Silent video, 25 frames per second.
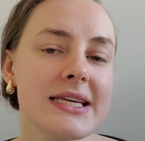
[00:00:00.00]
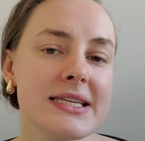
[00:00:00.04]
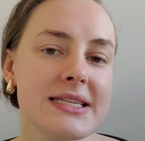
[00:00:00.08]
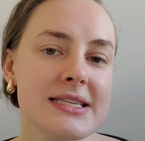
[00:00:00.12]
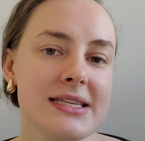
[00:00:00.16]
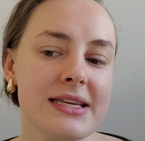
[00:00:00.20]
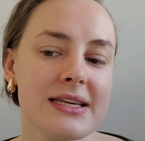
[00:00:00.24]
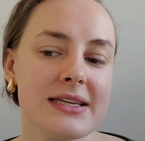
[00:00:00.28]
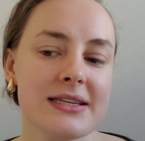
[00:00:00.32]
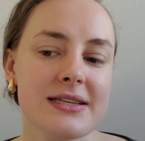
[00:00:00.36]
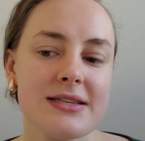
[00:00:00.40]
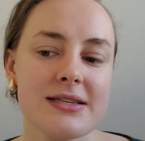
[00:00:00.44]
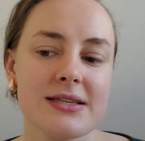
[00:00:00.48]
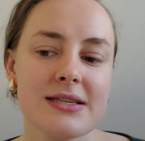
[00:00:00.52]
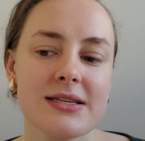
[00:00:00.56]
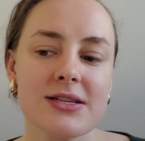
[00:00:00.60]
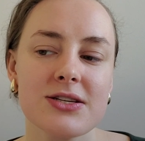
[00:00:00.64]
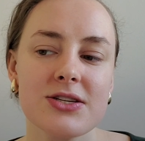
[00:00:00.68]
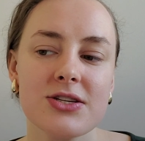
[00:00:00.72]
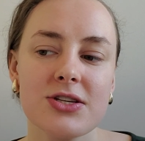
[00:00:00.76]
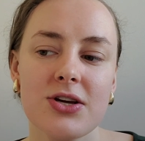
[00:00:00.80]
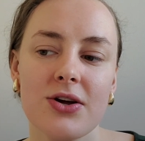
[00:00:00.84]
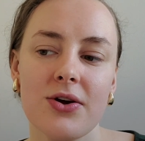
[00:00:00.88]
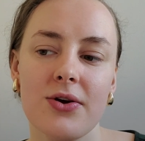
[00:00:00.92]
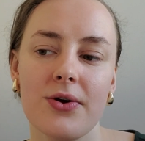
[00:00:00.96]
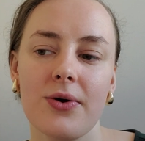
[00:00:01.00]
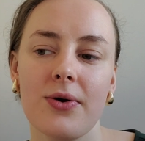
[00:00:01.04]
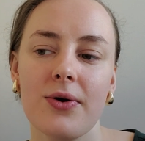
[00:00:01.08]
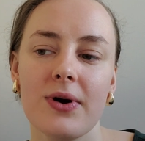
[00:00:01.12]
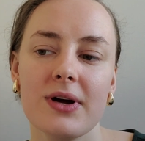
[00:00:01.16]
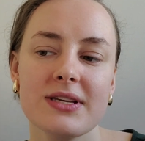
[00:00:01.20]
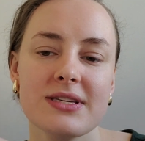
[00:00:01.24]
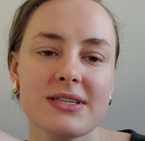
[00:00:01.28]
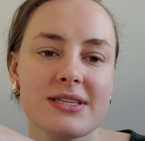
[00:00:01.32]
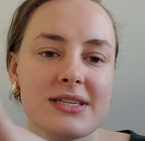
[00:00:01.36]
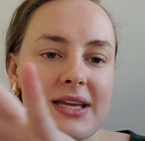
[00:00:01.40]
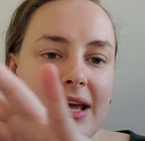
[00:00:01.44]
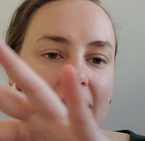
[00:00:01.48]
this is to
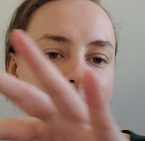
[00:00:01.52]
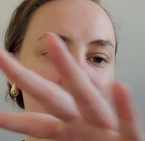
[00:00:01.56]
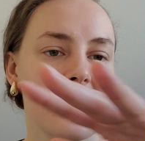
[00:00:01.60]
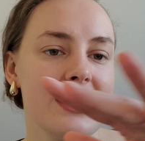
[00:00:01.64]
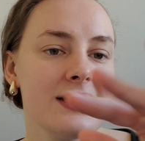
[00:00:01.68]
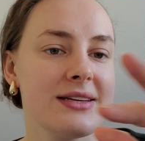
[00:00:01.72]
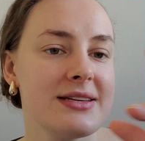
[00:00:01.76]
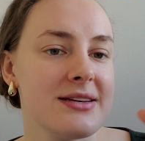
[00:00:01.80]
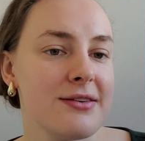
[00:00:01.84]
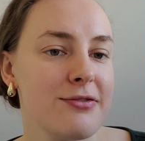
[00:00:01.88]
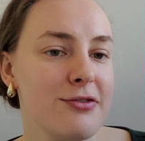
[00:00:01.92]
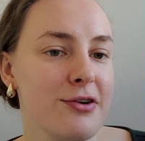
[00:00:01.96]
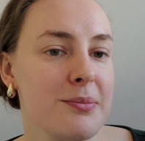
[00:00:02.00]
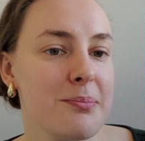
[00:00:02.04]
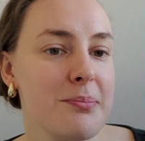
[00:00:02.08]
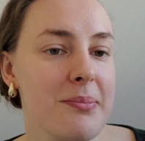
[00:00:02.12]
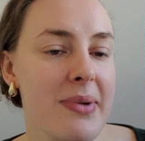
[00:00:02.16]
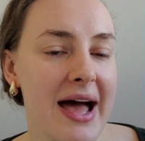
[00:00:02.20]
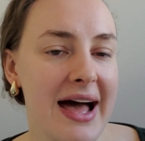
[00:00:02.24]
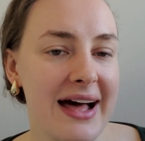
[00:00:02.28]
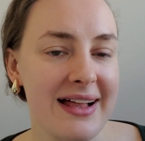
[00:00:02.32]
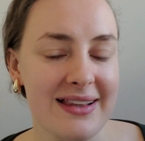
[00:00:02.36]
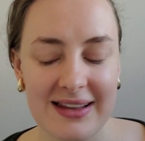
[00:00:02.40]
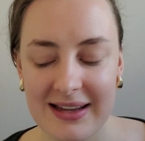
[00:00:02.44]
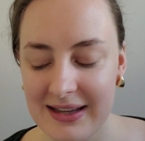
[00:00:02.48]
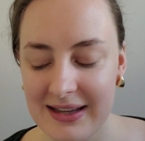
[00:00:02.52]
see a different palette